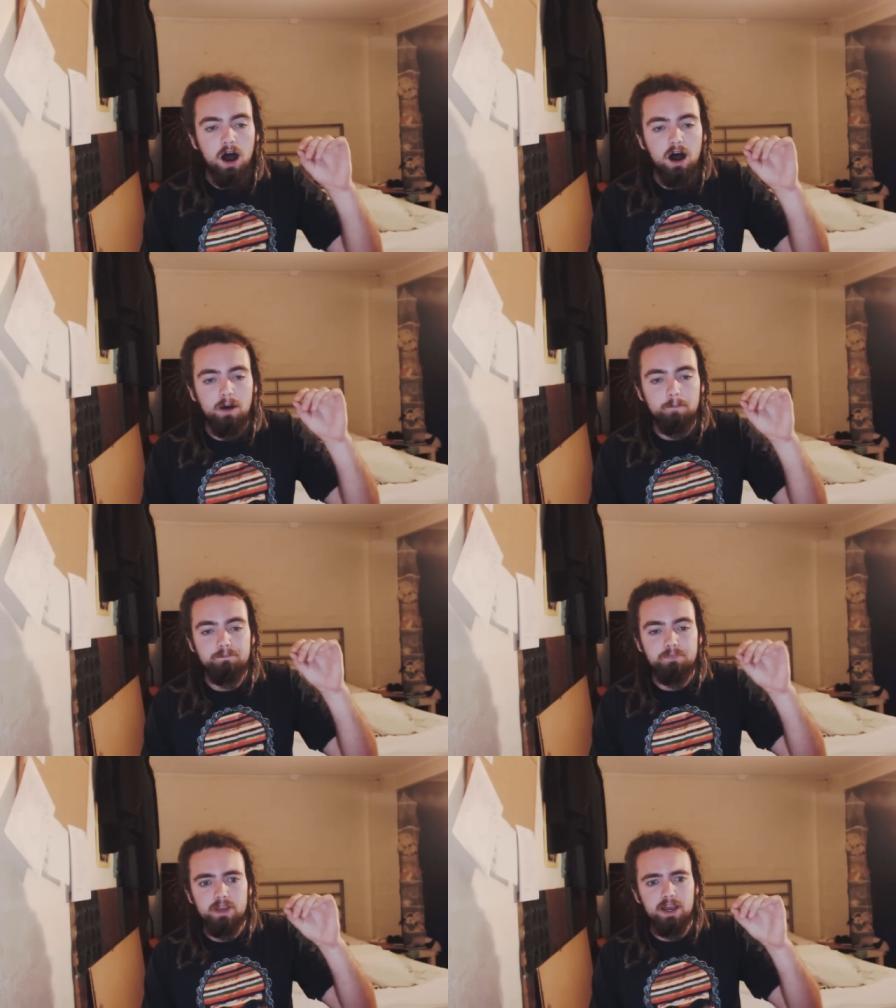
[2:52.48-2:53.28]

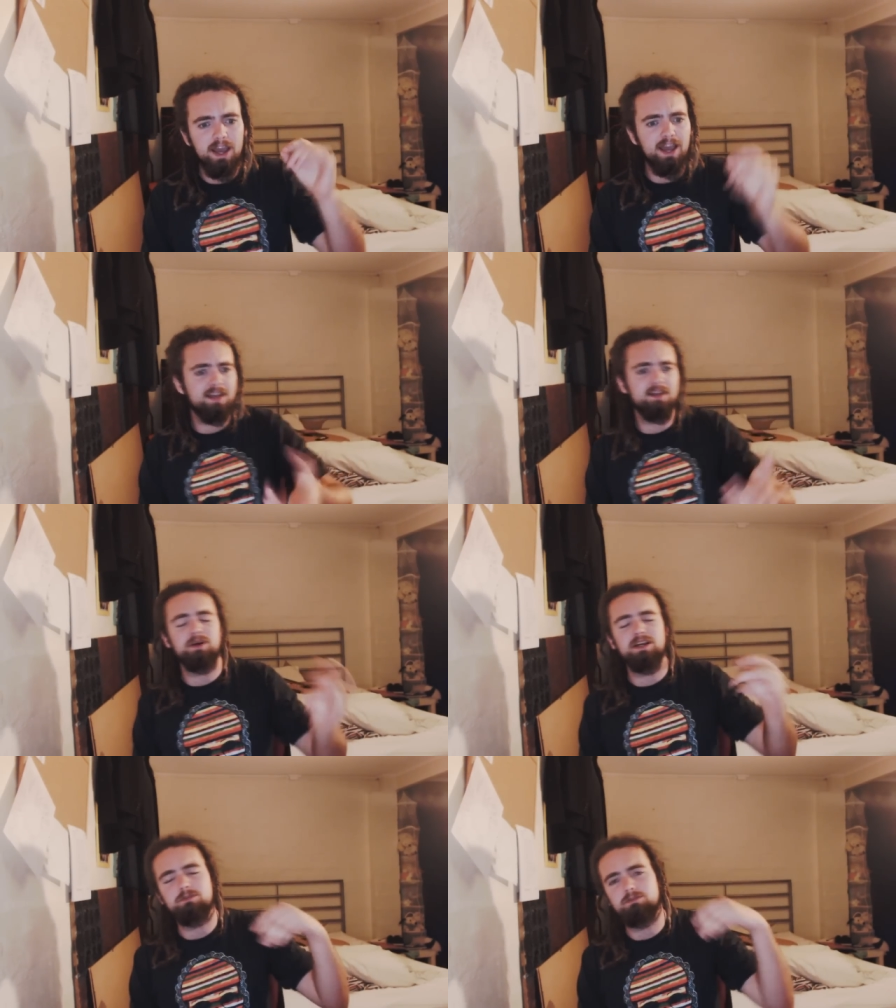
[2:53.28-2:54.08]
Um, and
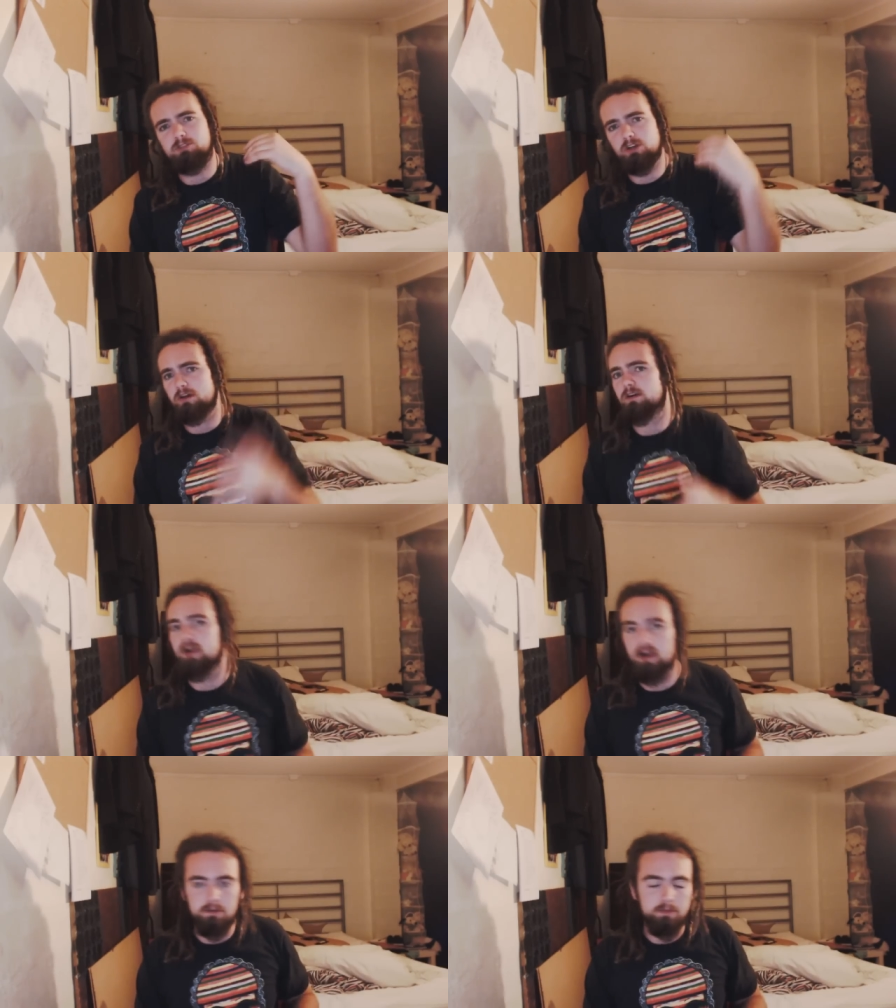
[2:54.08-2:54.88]
anyway, he was joking
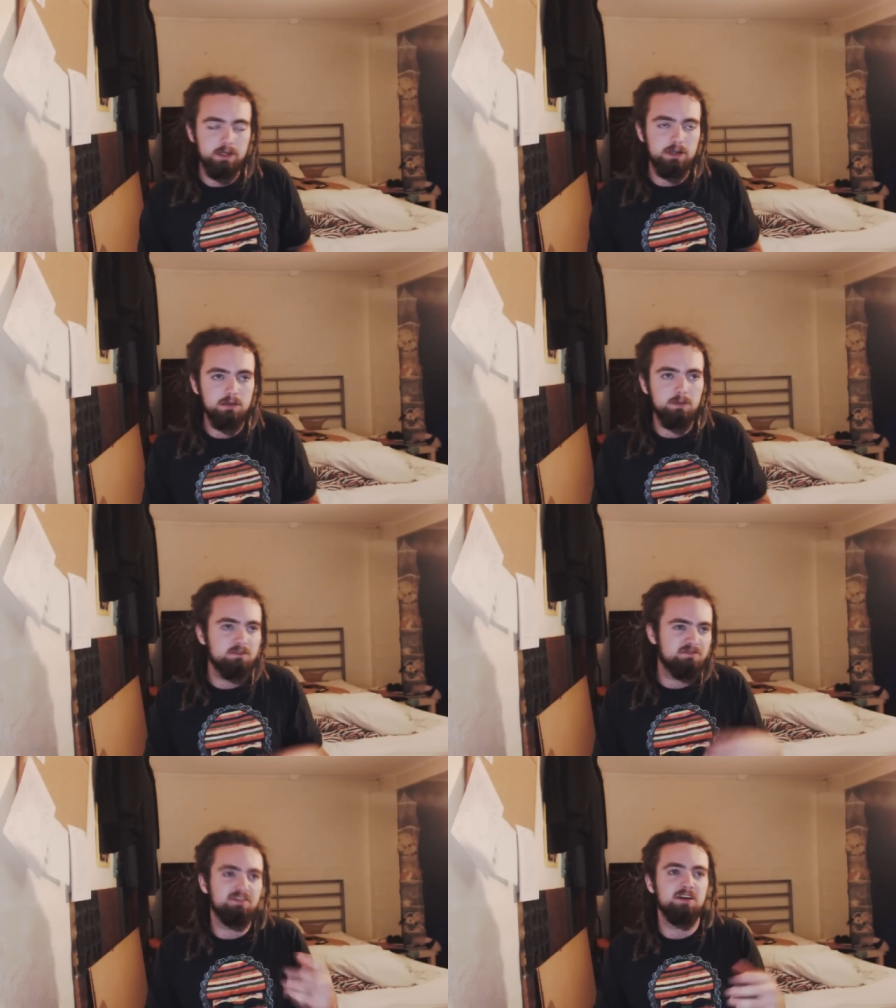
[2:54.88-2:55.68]
around a bit, and he
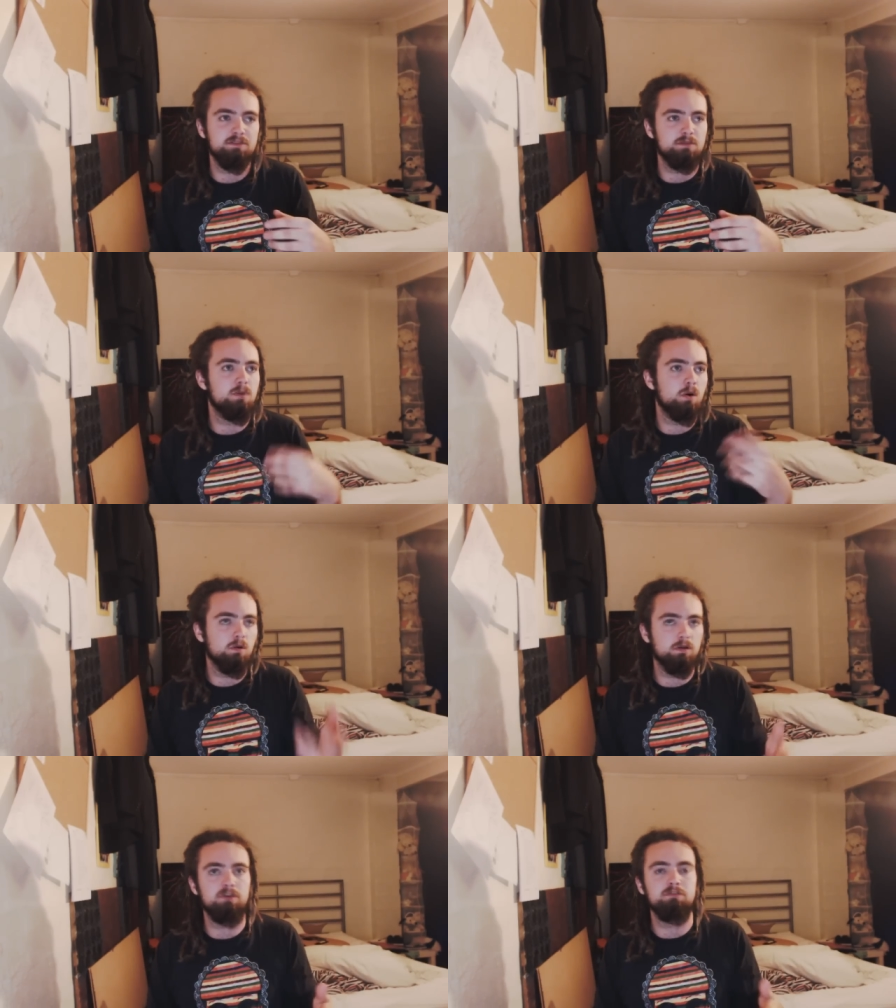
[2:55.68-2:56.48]
made fun of a
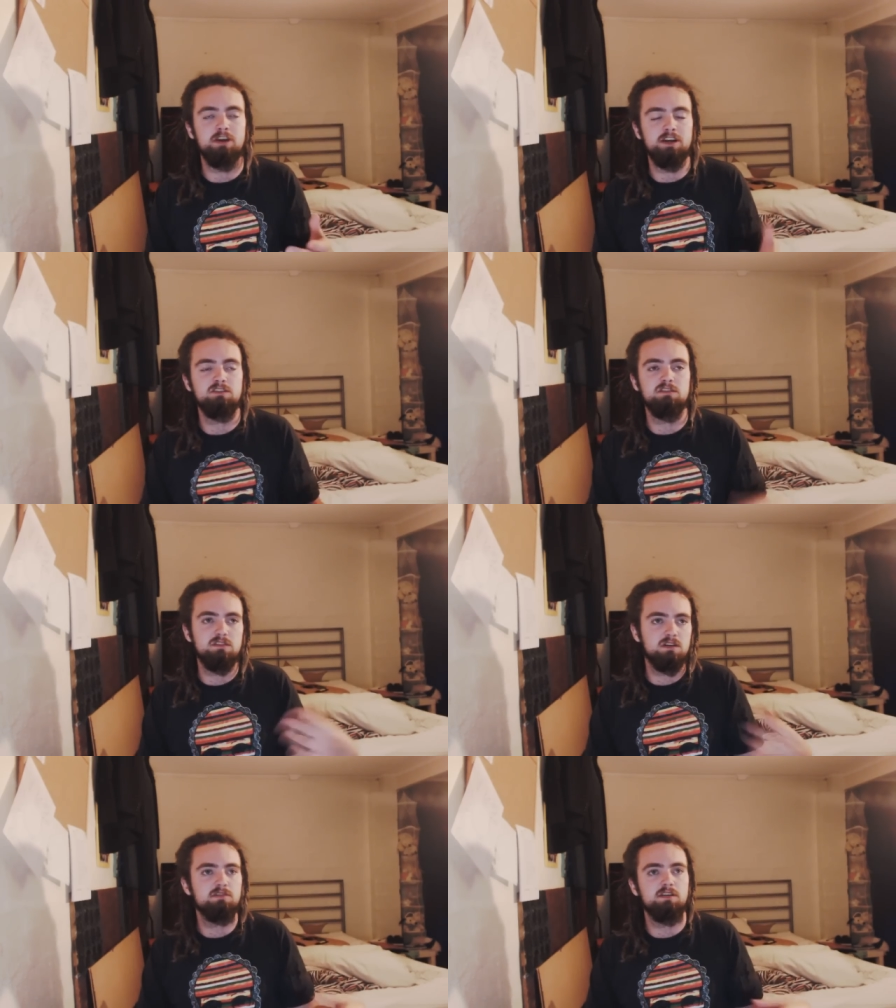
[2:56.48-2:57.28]
mole on her face and
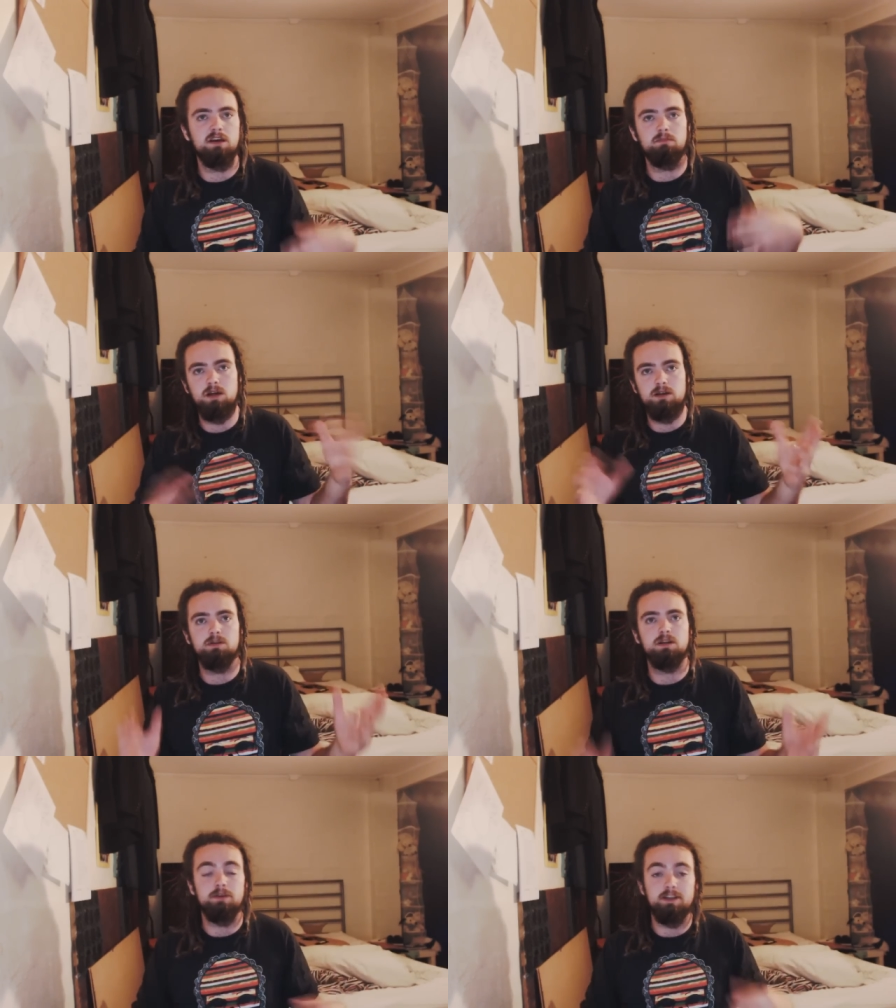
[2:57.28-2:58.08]
stuff like that.
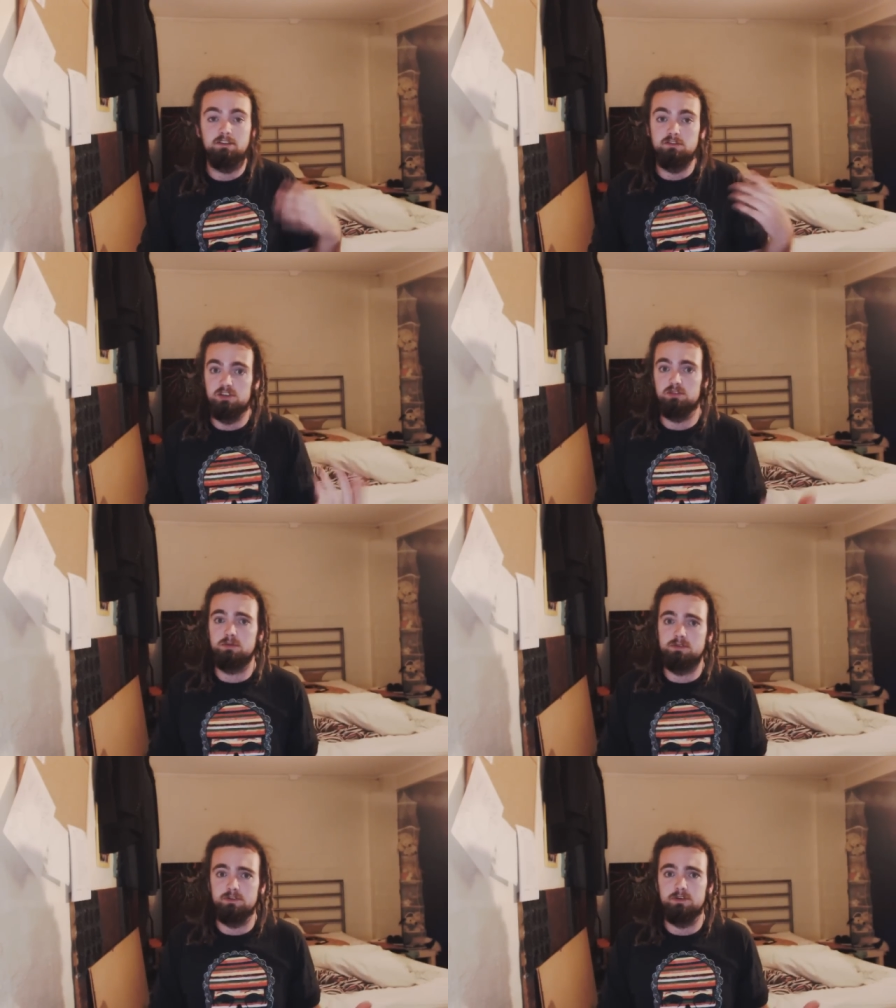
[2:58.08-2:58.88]
Blah-de-blah-de-blah. She thought
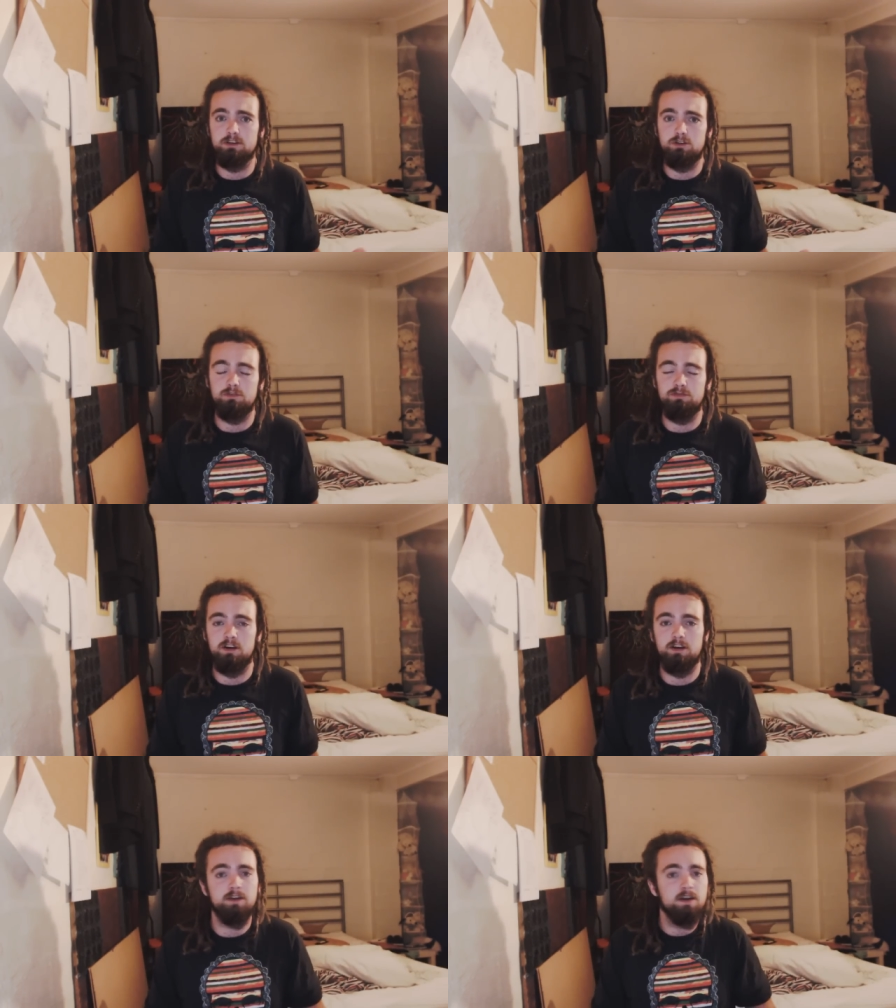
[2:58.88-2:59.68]
it was all in good
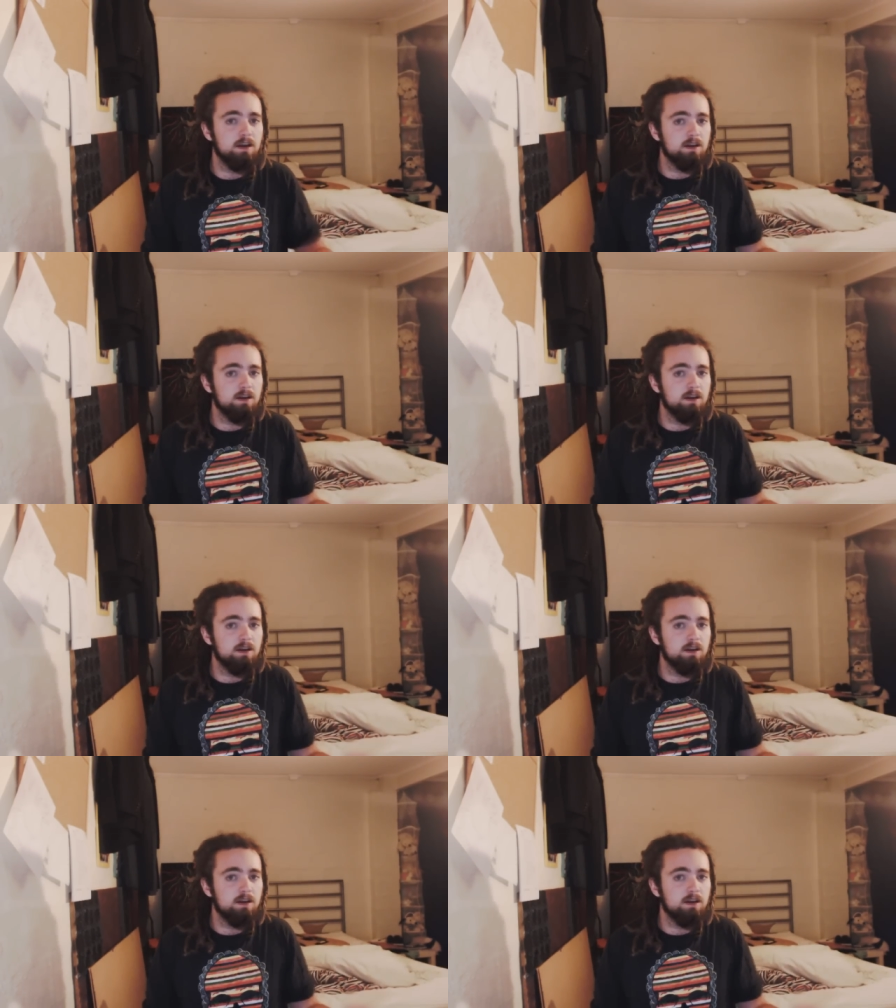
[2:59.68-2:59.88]
fun.